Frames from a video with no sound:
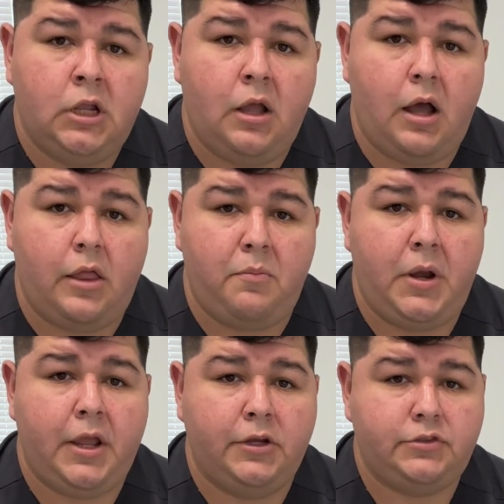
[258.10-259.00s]
The
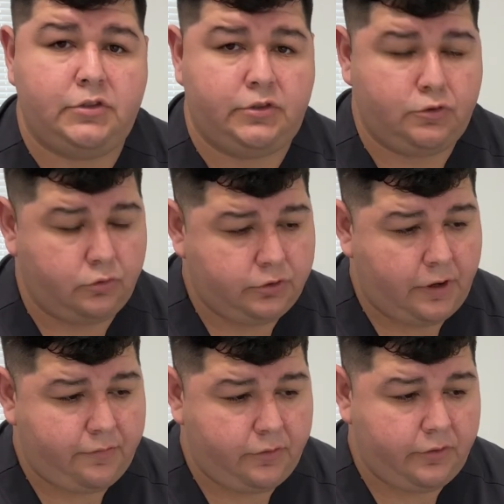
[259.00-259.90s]
medication is a stool
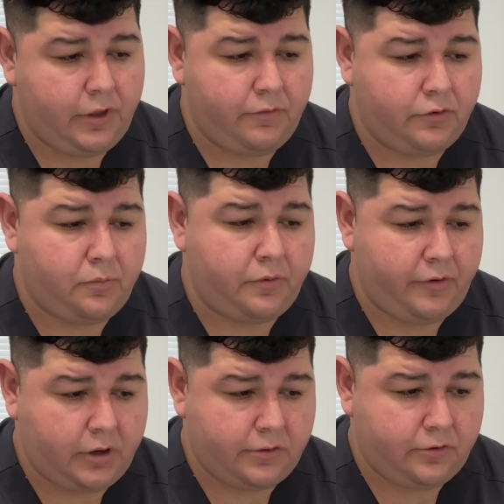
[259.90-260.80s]
softener, is given to
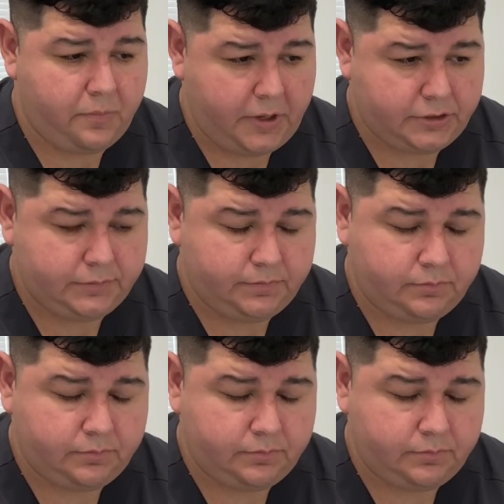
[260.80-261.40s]
prevent constipation.